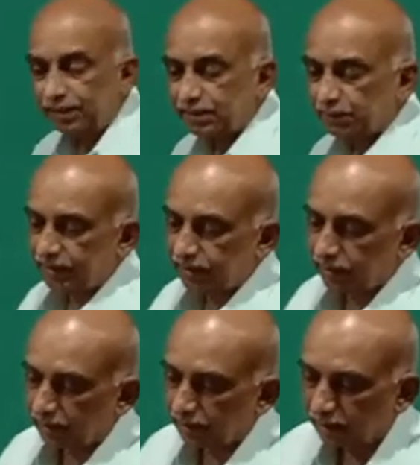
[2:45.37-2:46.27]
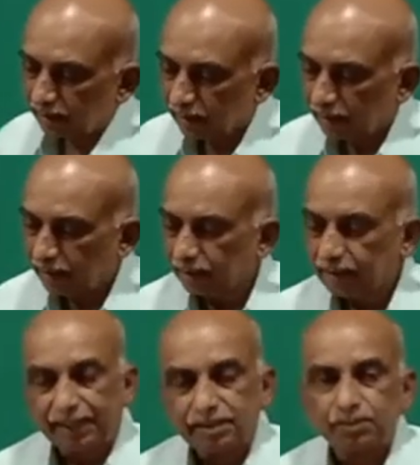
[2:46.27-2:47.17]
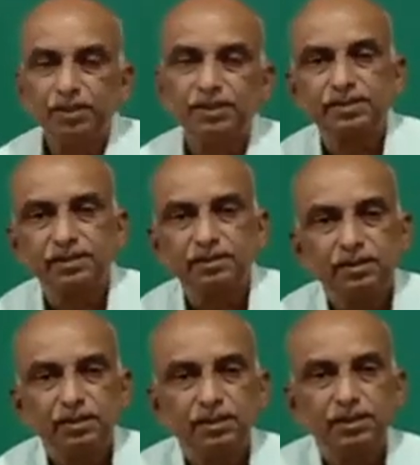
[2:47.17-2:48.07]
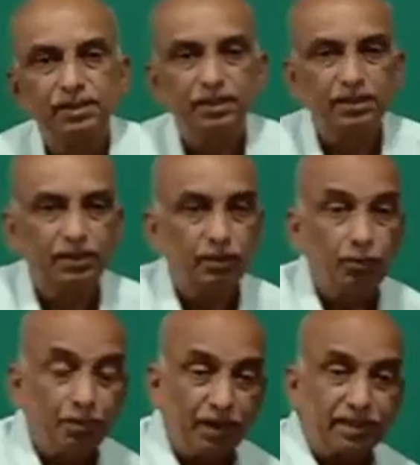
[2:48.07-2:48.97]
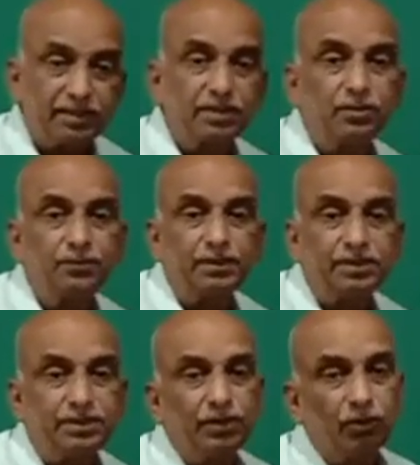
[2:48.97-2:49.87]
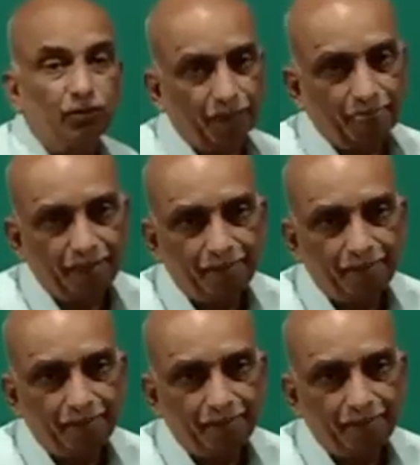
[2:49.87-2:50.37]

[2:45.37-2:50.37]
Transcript: which takes place in the duplication of the genome.